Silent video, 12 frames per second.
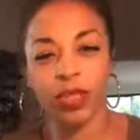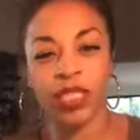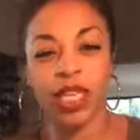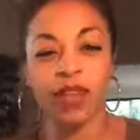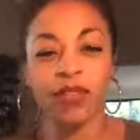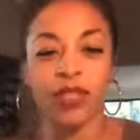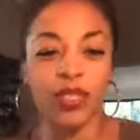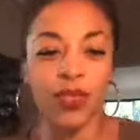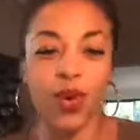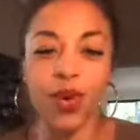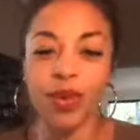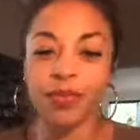Seed of the
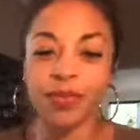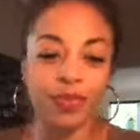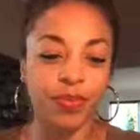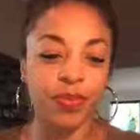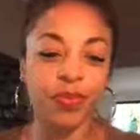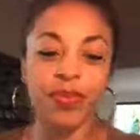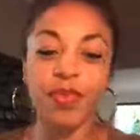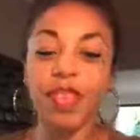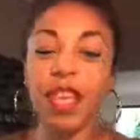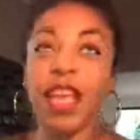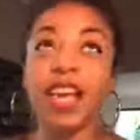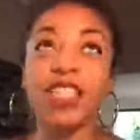Soul,
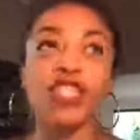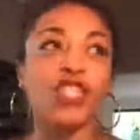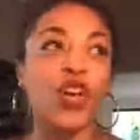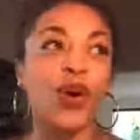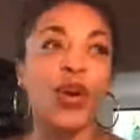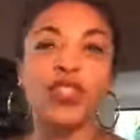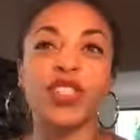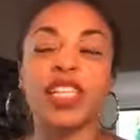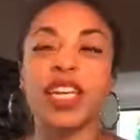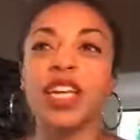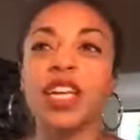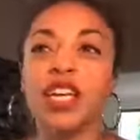and it's so
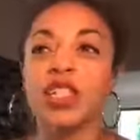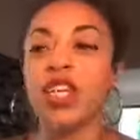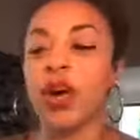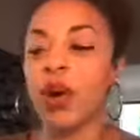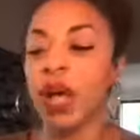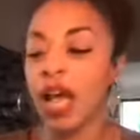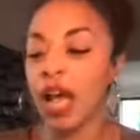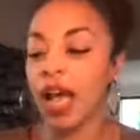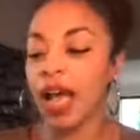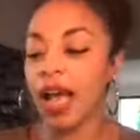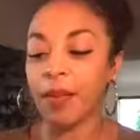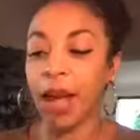interesting. So
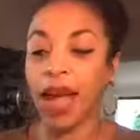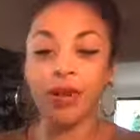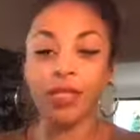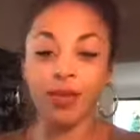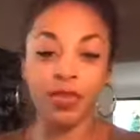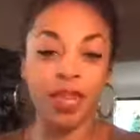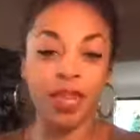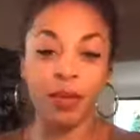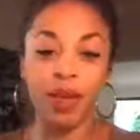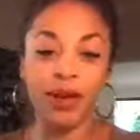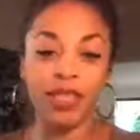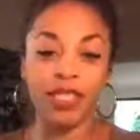I always want to talk
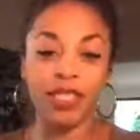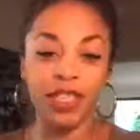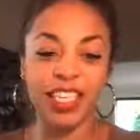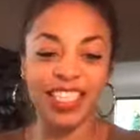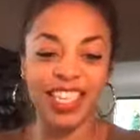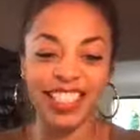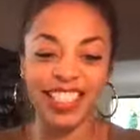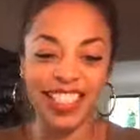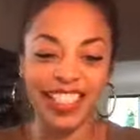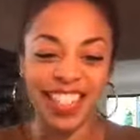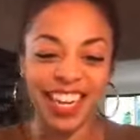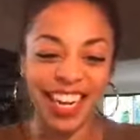about some of the
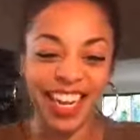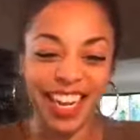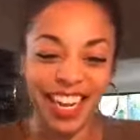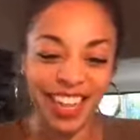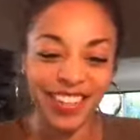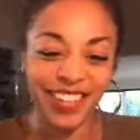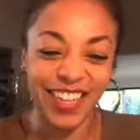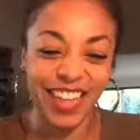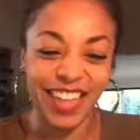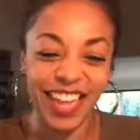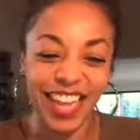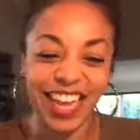intentions that I have.
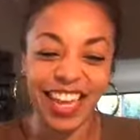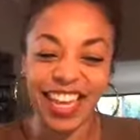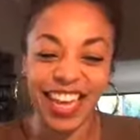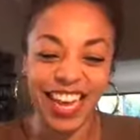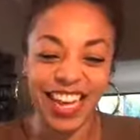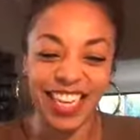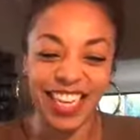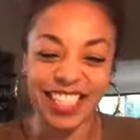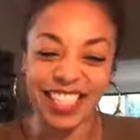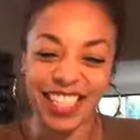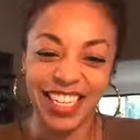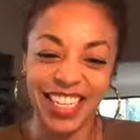Hey guys,
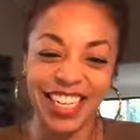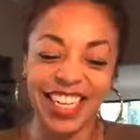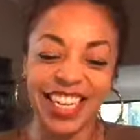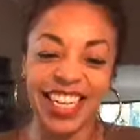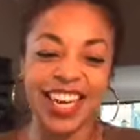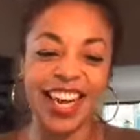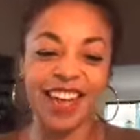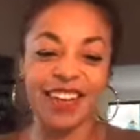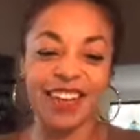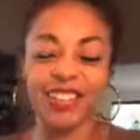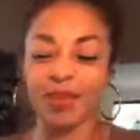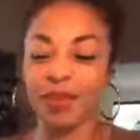
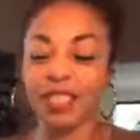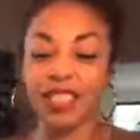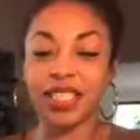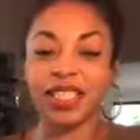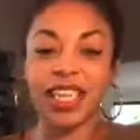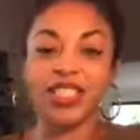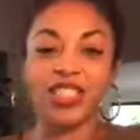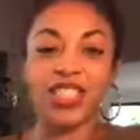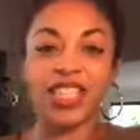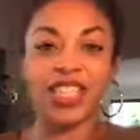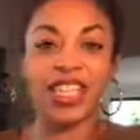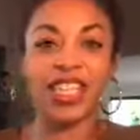some of the intentions
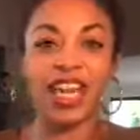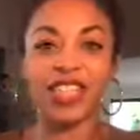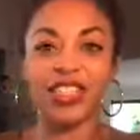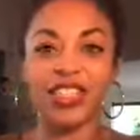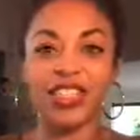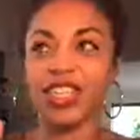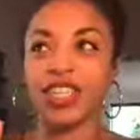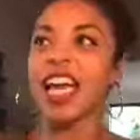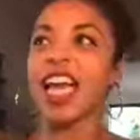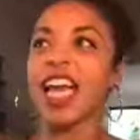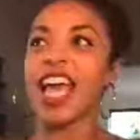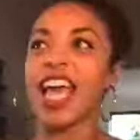I set last year,
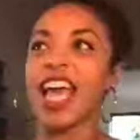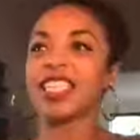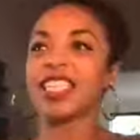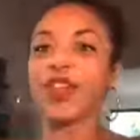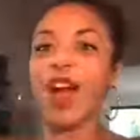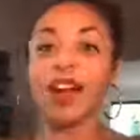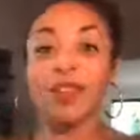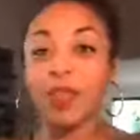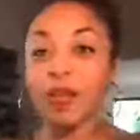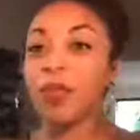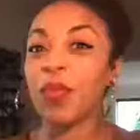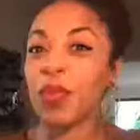and a lot of
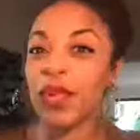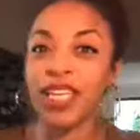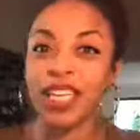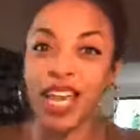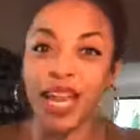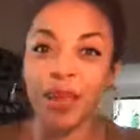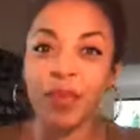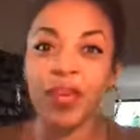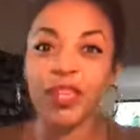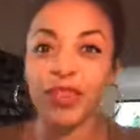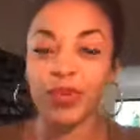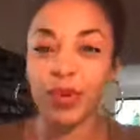them really came
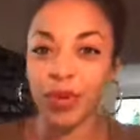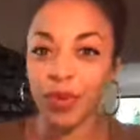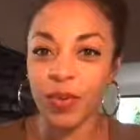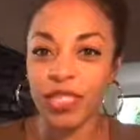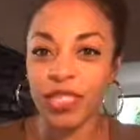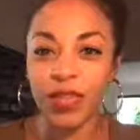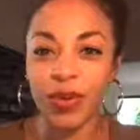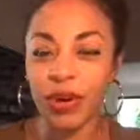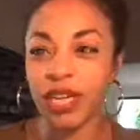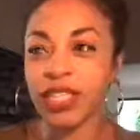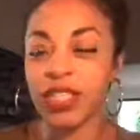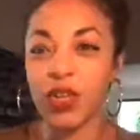true, which is so
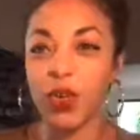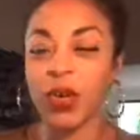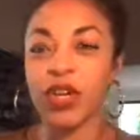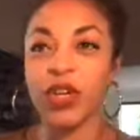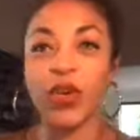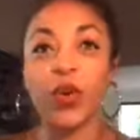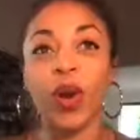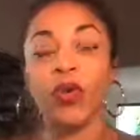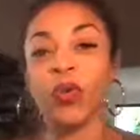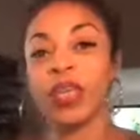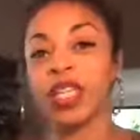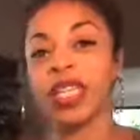crazy. So when you are
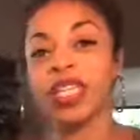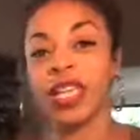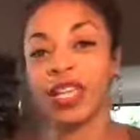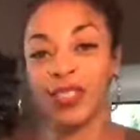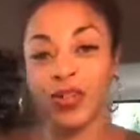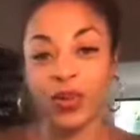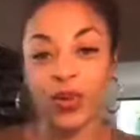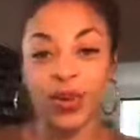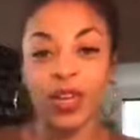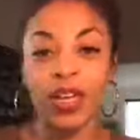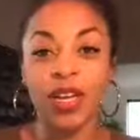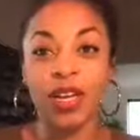really
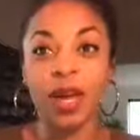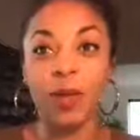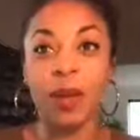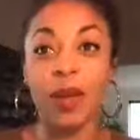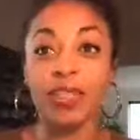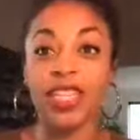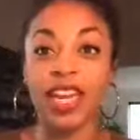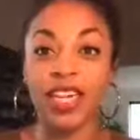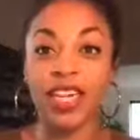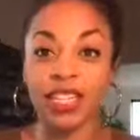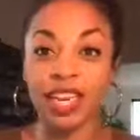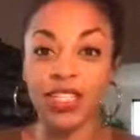intentional about setting
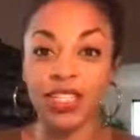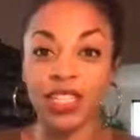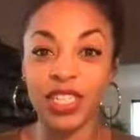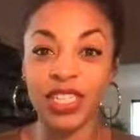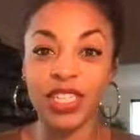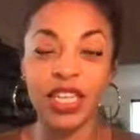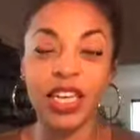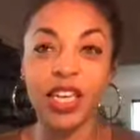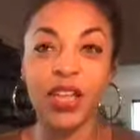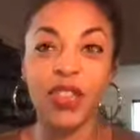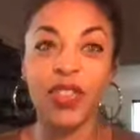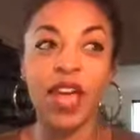intentions,
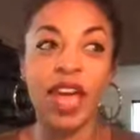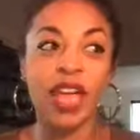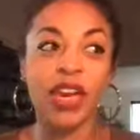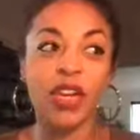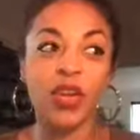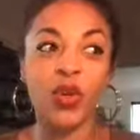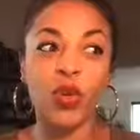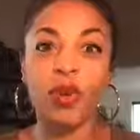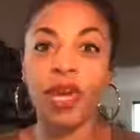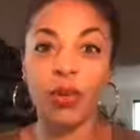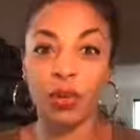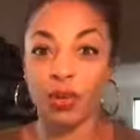then you
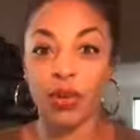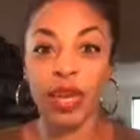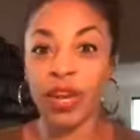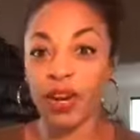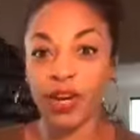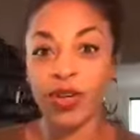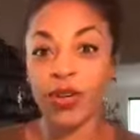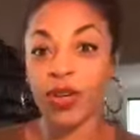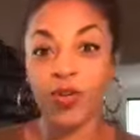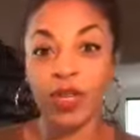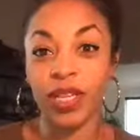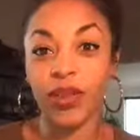become a creator and you
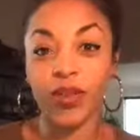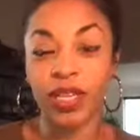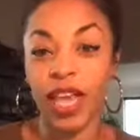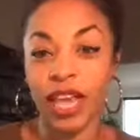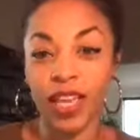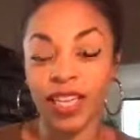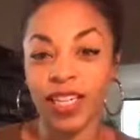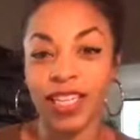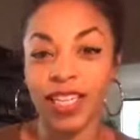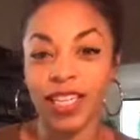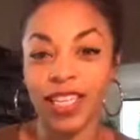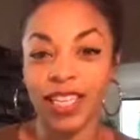can really create
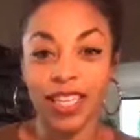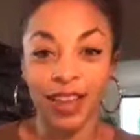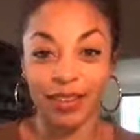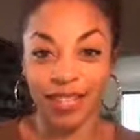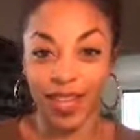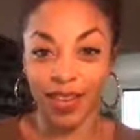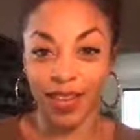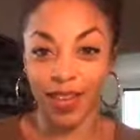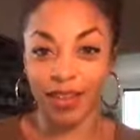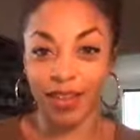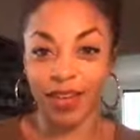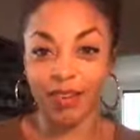the lifestyle that
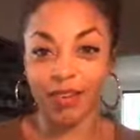you want.